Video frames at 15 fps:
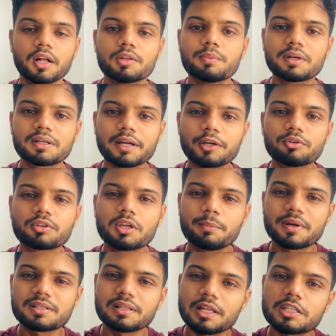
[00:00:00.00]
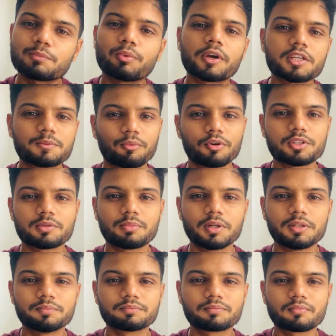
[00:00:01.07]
But try to keep it as less book as possible.